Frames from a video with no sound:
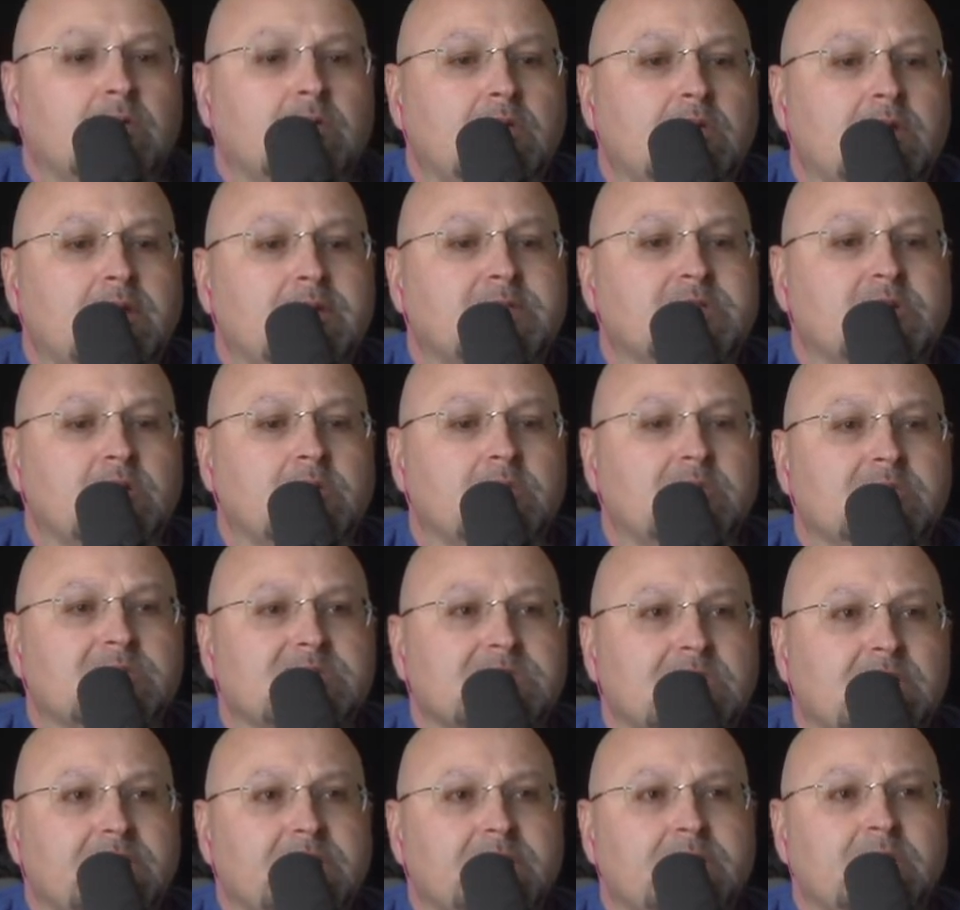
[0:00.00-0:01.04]
It's almost
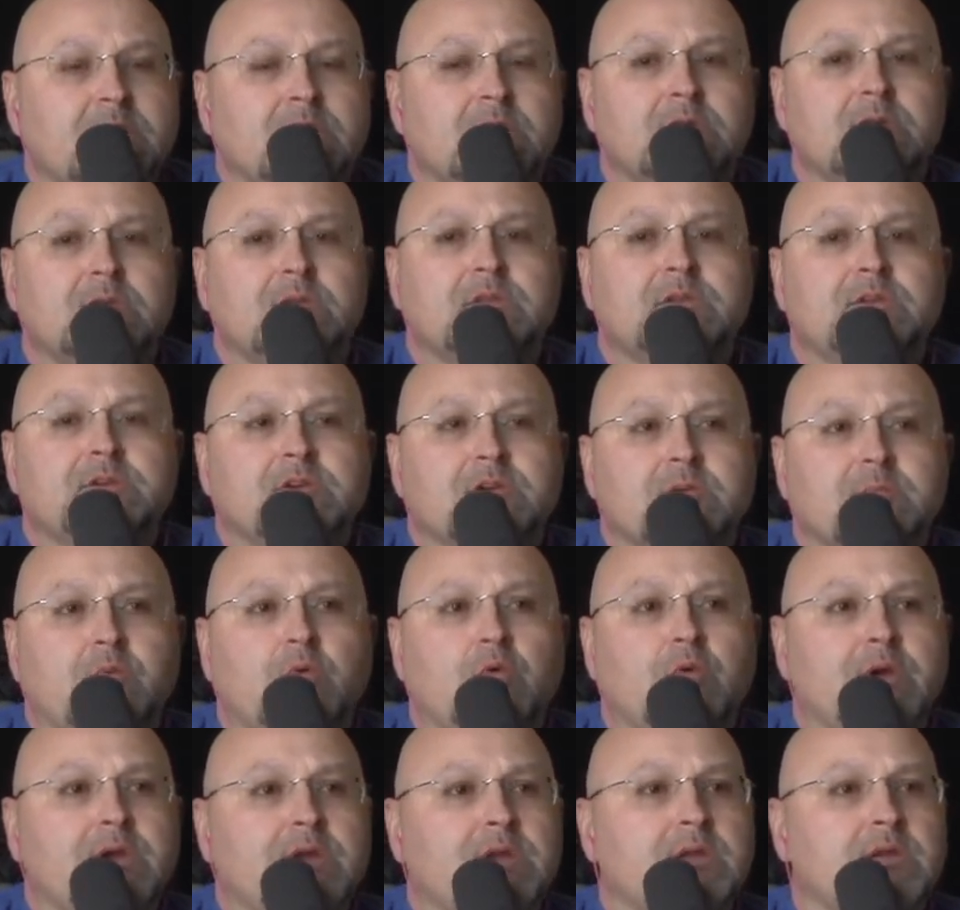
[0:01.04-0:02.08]
like to your
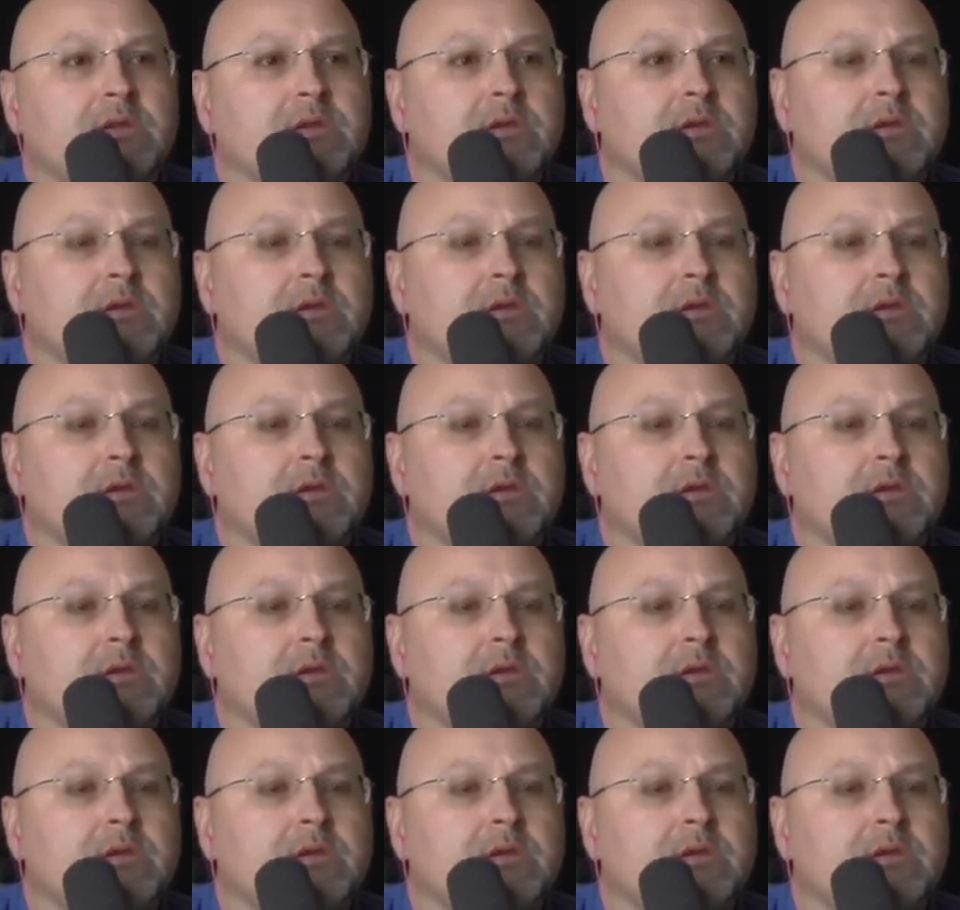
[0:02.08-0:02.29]
point,